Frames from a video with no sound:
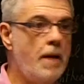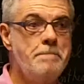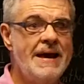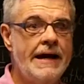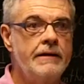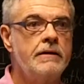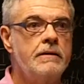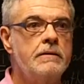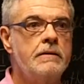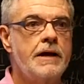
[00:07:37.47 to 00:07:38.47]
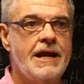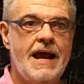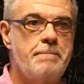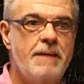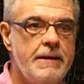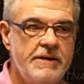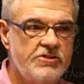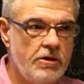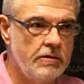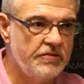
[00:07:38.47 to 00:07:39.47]
met and had
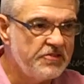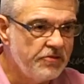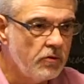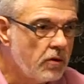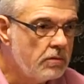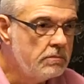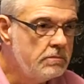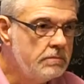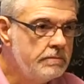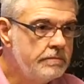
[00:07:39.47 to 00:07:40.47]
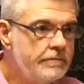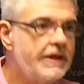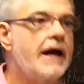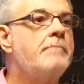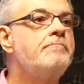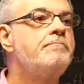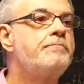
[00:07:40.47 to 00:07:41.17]
babies all over the floor. Yeah.